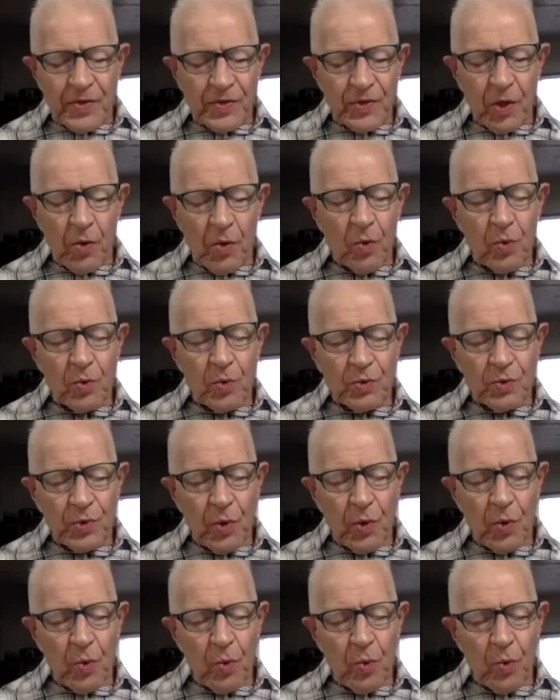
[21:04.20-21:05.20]

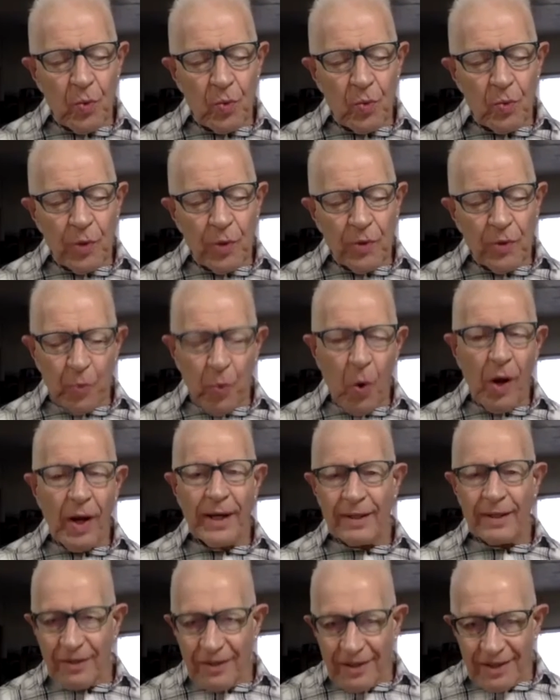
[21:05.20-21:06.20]
so
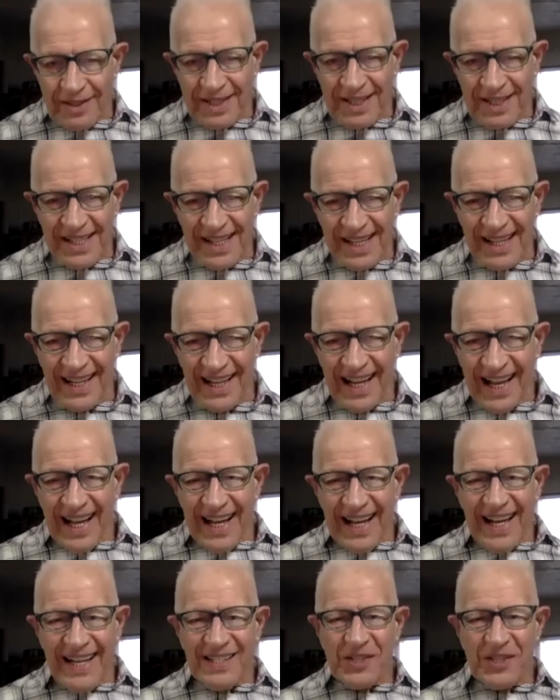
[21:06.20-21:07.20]
worthwhile,
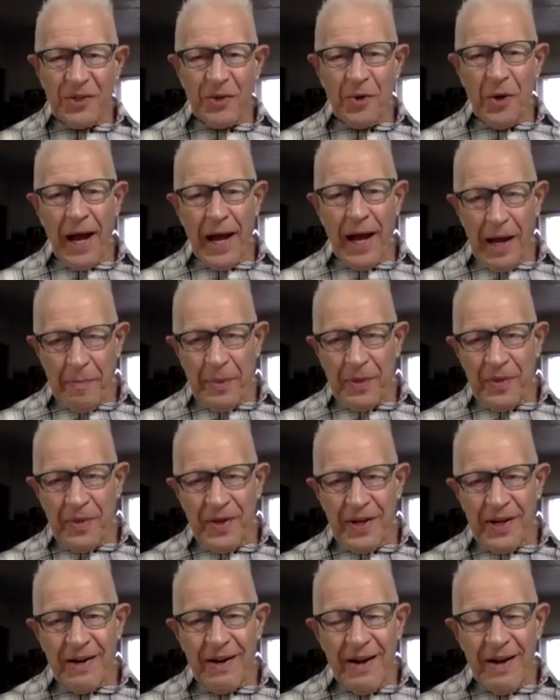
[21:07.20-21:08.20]
and so happy
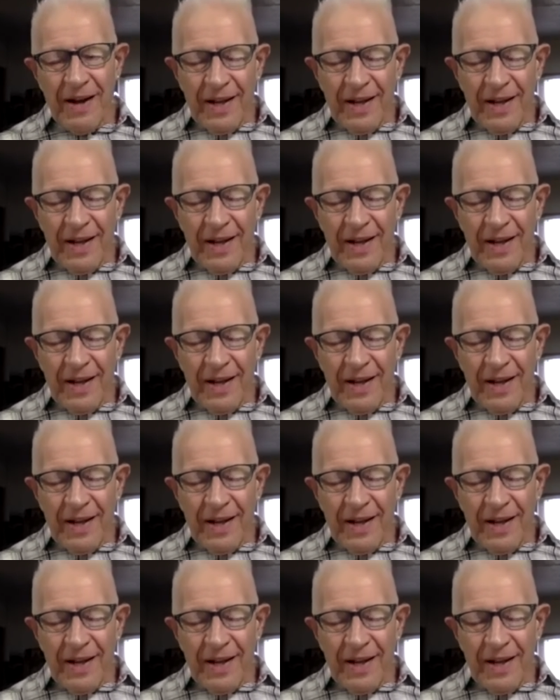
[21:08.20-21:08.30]
there.